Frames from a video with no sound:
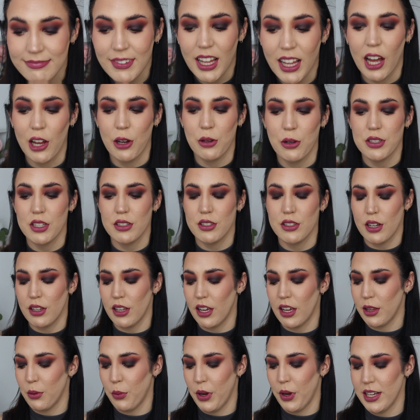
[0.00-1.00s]
I also don't
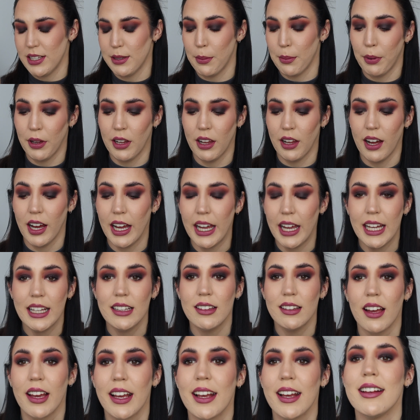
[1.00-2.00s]
like the way it's applying,
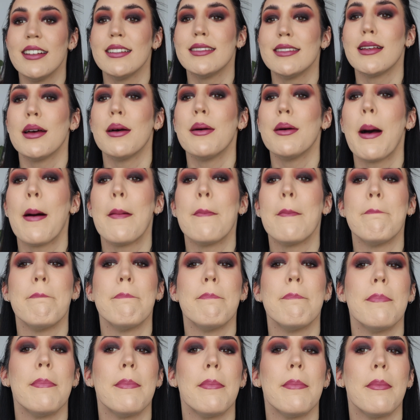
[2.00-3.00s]
like it's
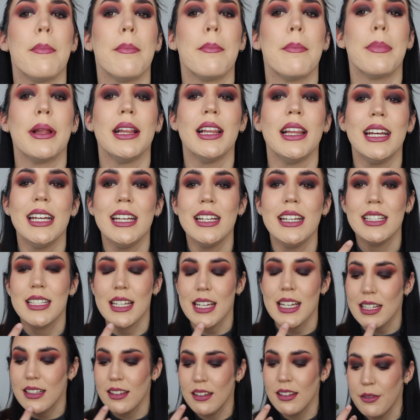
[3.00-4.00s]

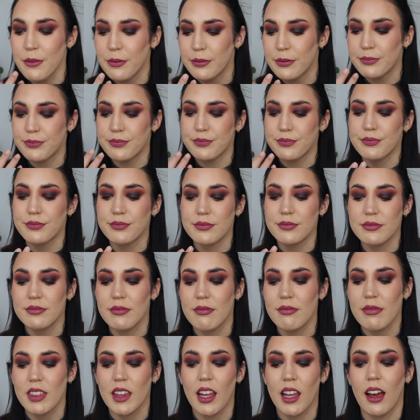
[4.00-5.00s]
bleeding.
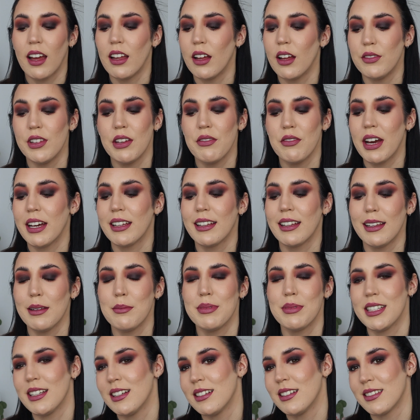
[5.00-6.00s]
I've never had a
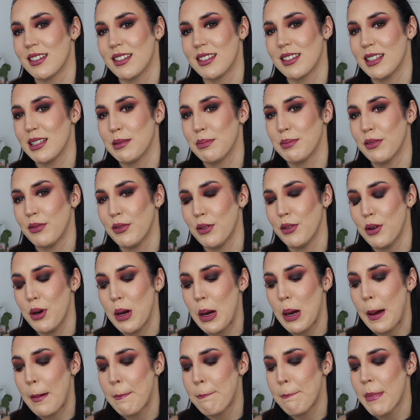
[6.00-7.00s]
lipstick that does this
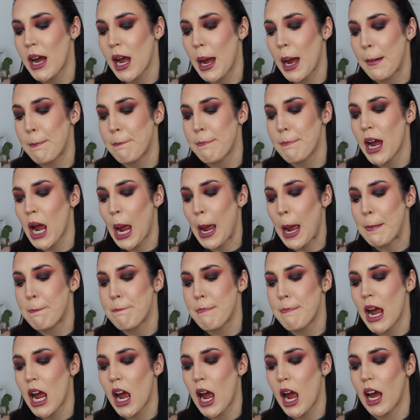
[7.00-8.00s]
before.
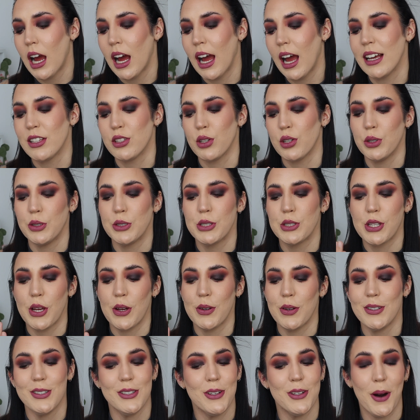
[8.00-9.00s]
It's
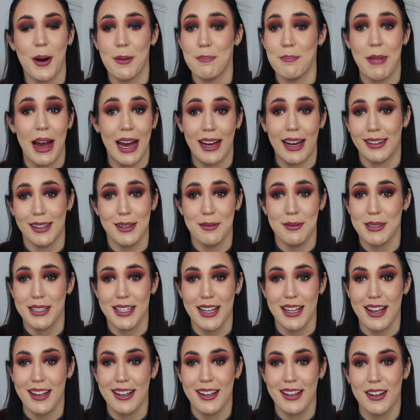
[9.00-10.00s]
also not a matte
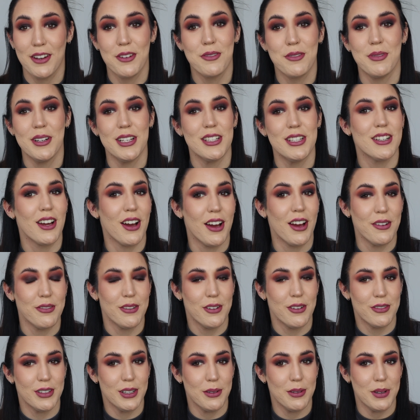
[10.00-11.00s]
lipstick, which I
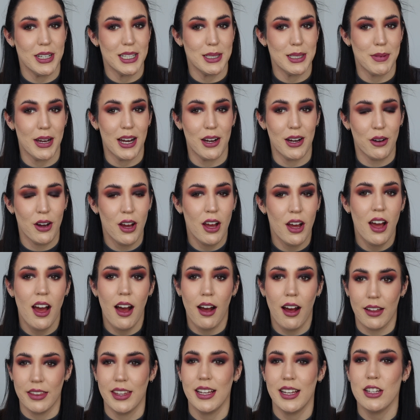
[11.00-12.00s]
feel really weird about.
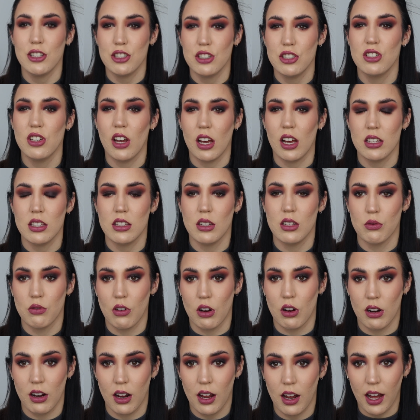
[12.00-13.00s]
I think it's just the
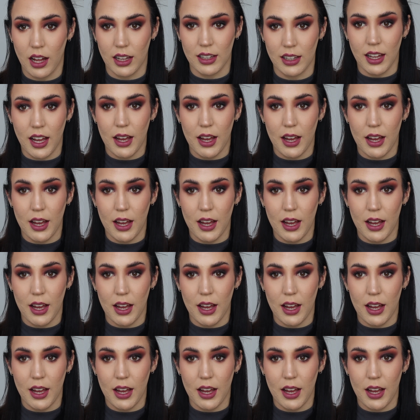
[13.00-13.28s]
wrong colour.